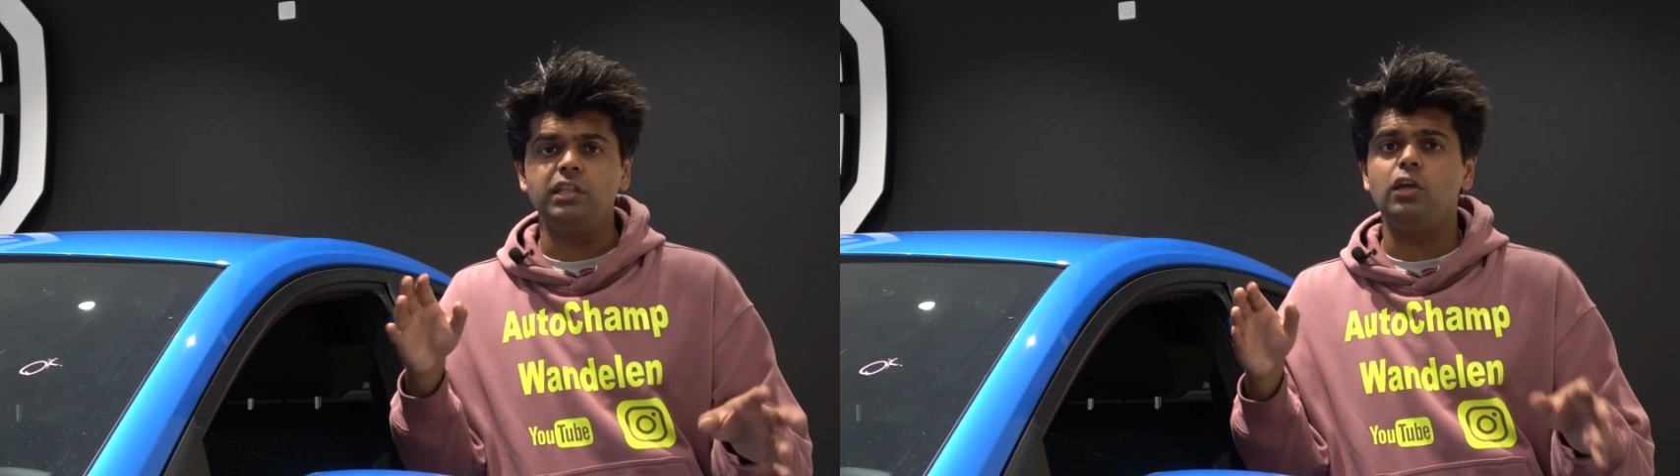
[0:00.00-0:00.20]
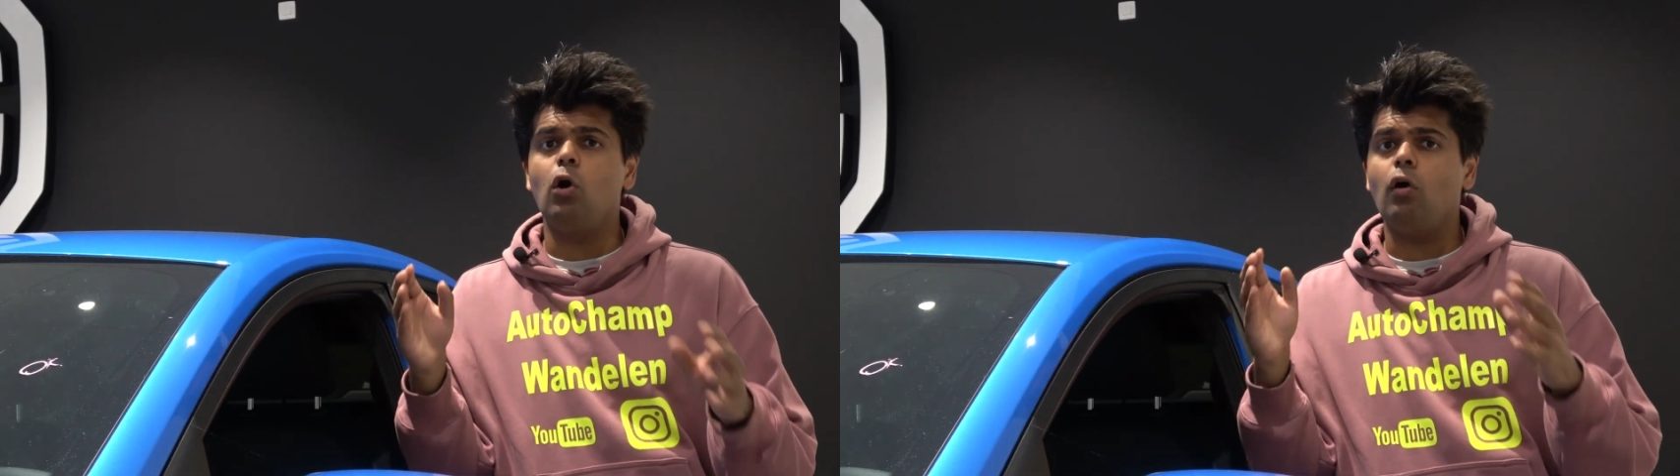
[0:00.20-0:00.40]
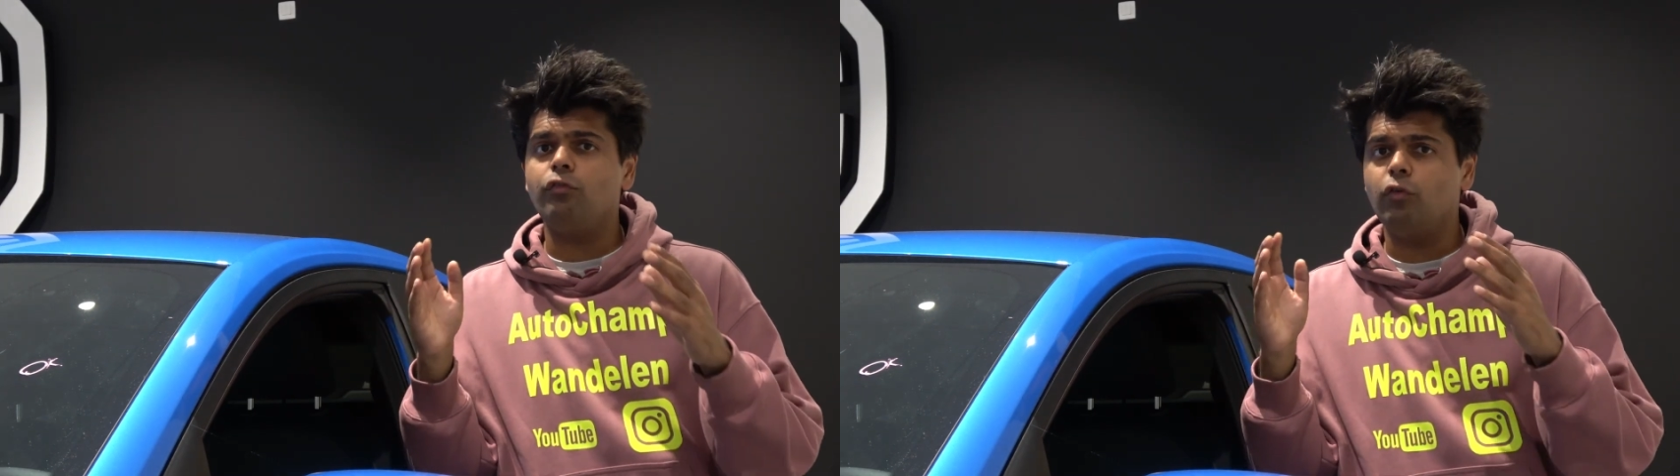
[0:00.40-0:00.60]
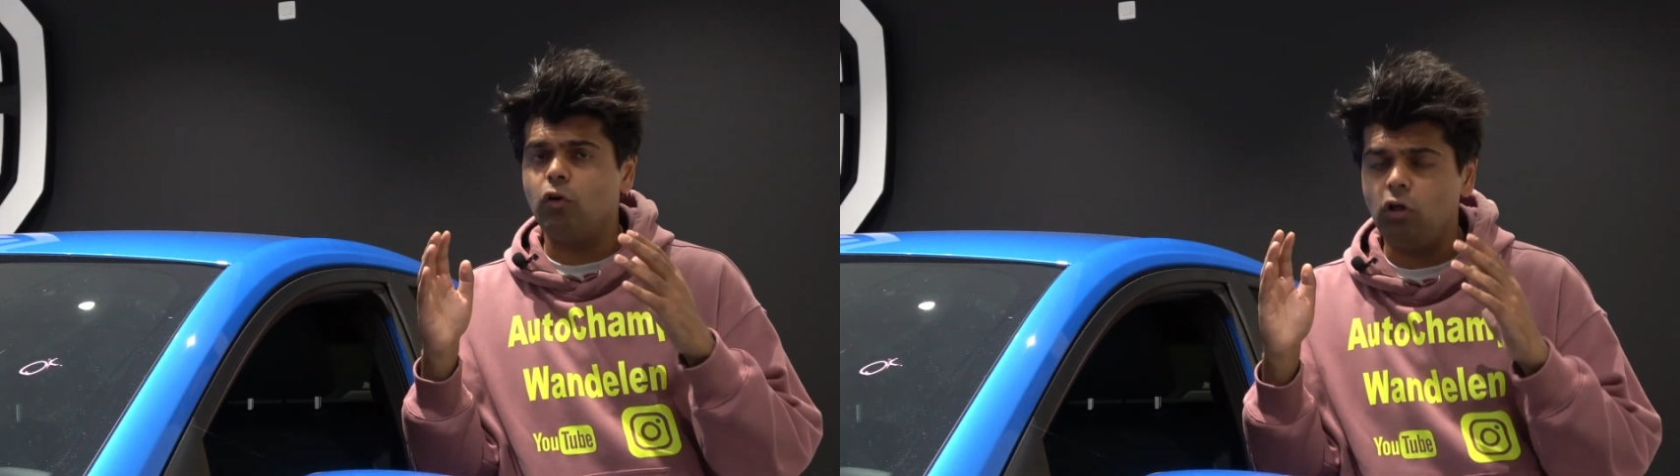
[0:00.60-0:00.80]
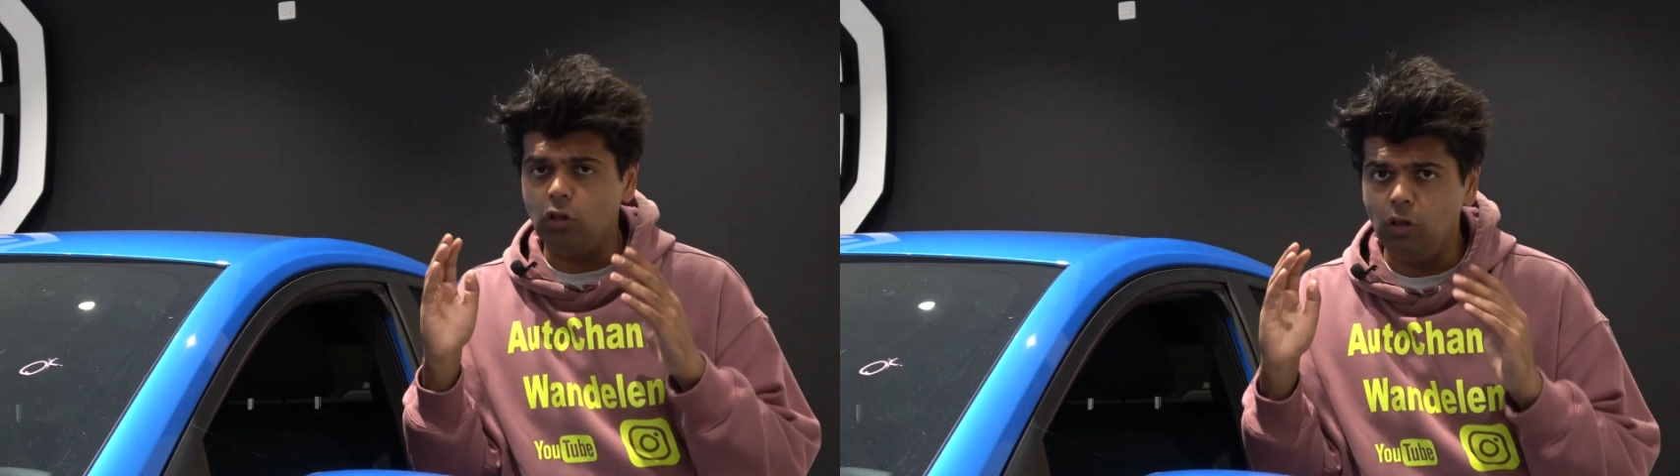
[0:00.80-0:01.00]
They
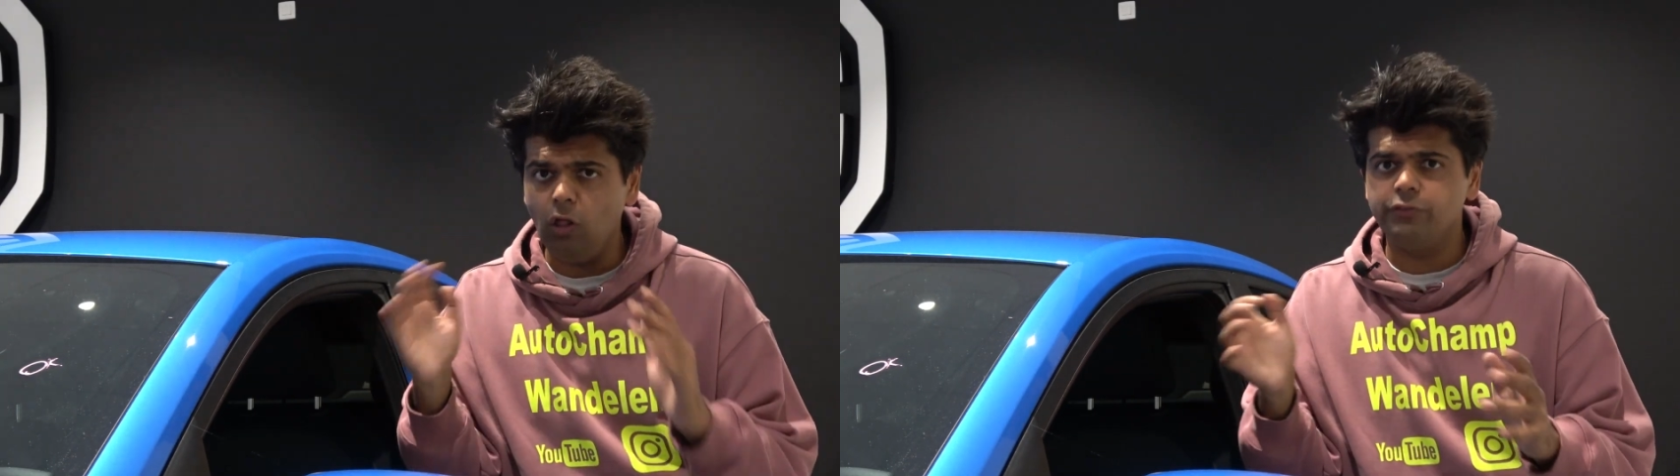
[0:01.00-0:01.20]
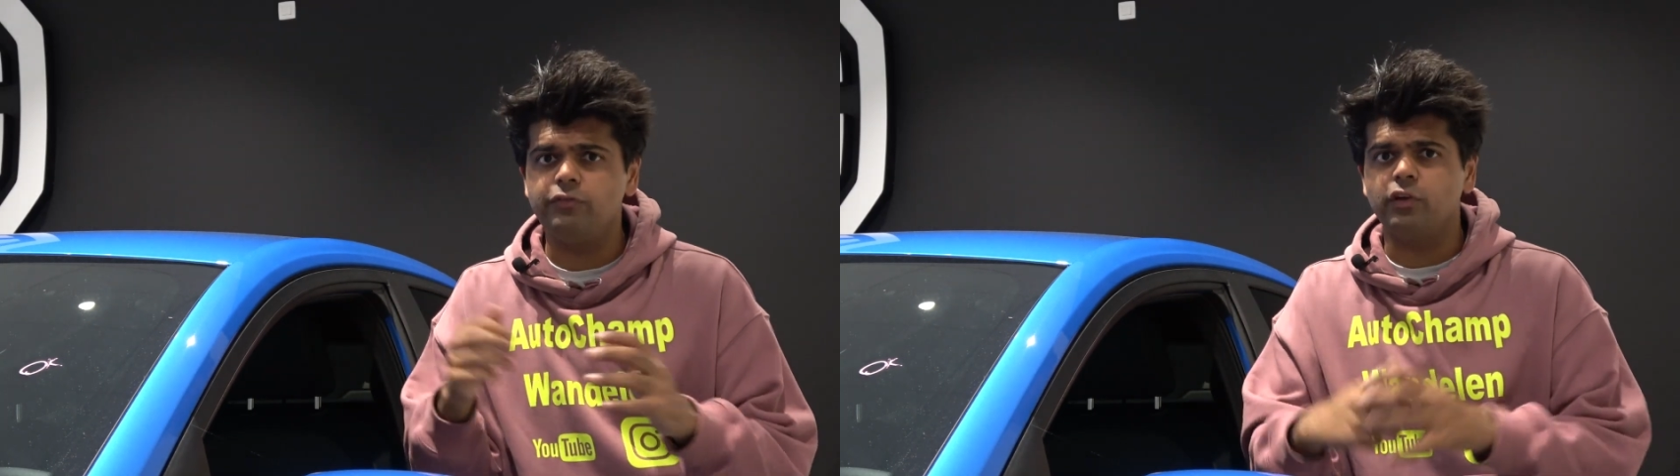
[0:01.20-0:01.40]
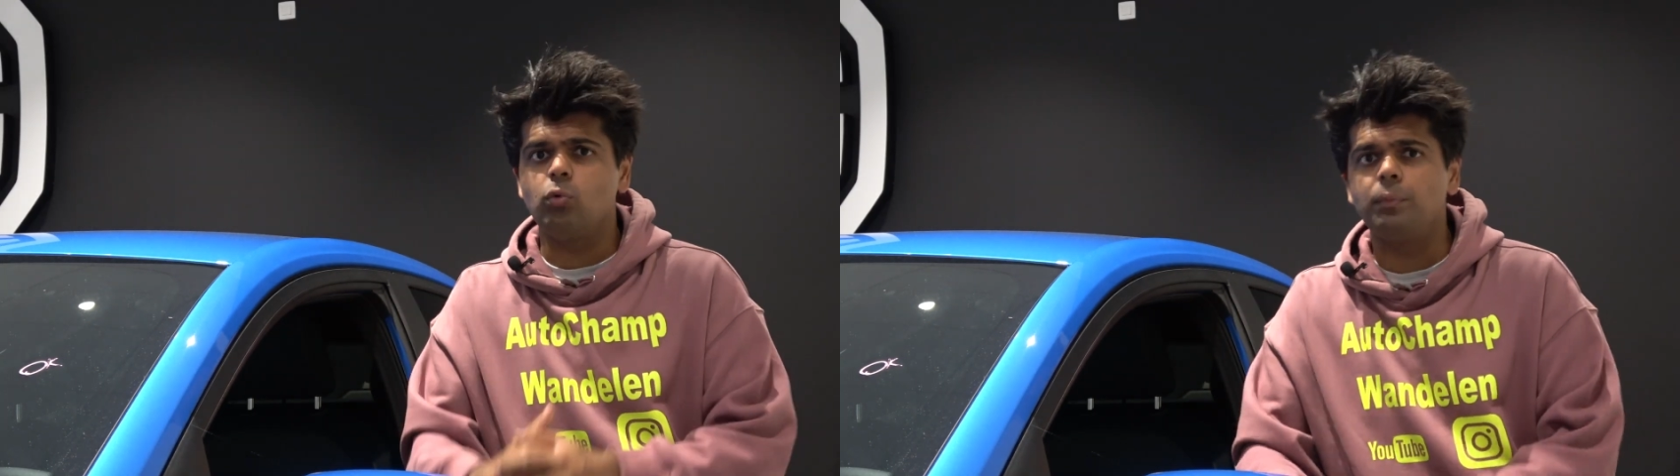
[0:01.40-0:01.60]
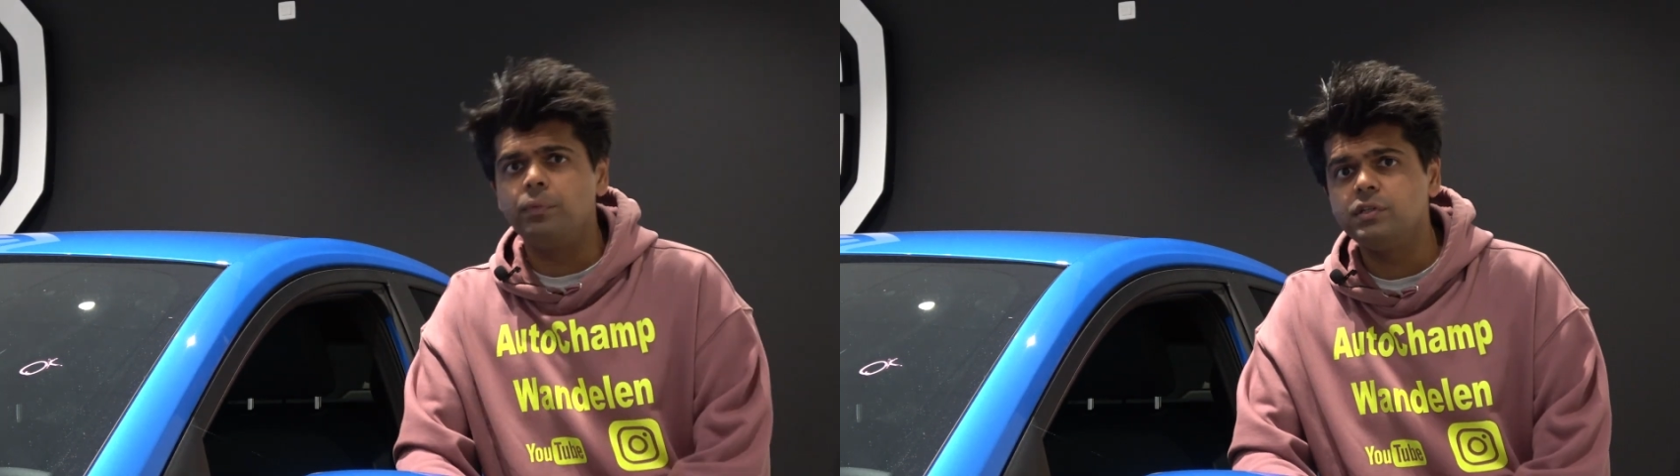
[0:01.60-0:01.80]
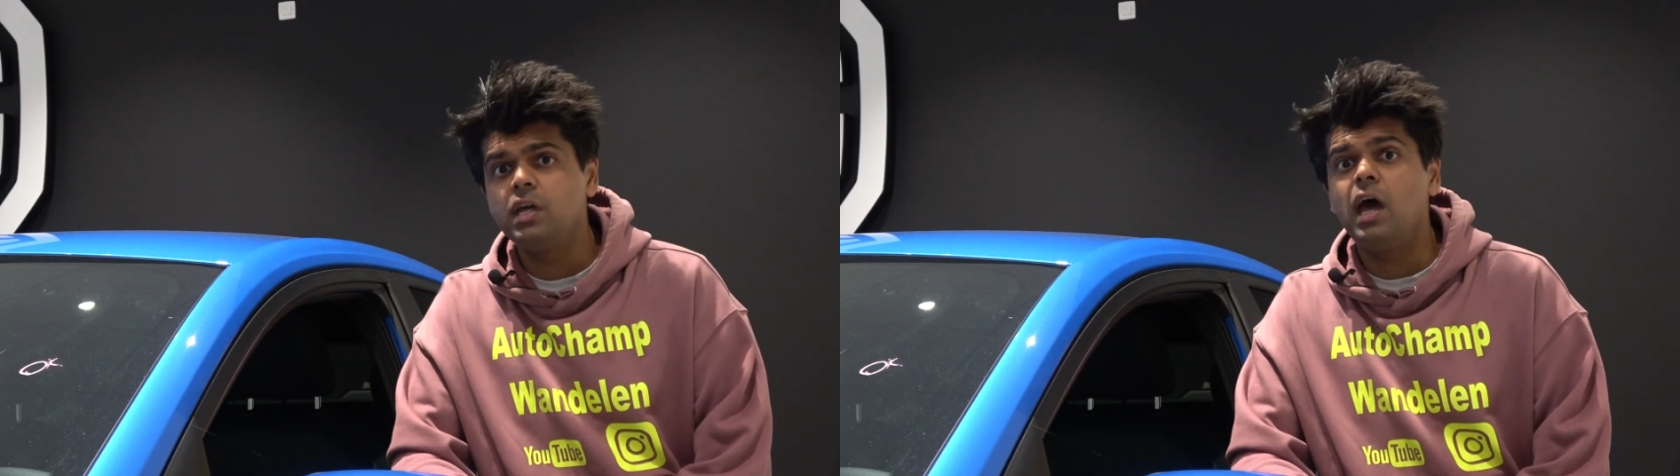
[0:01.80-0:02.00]
offer a lot of
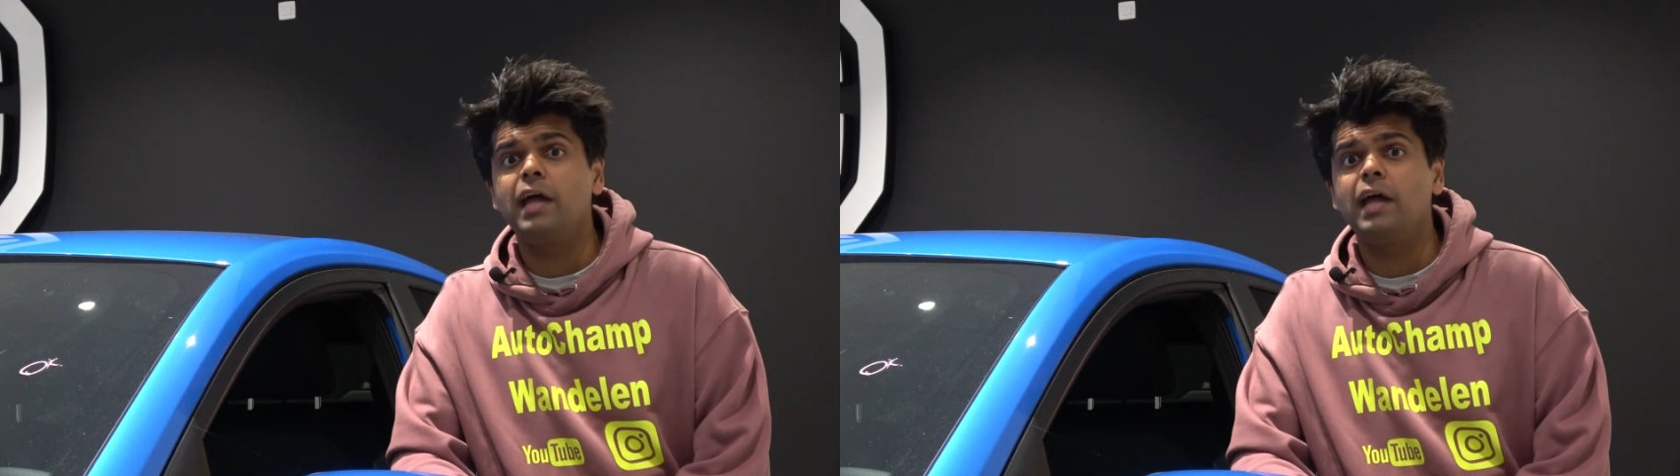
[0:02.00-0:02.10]
equipment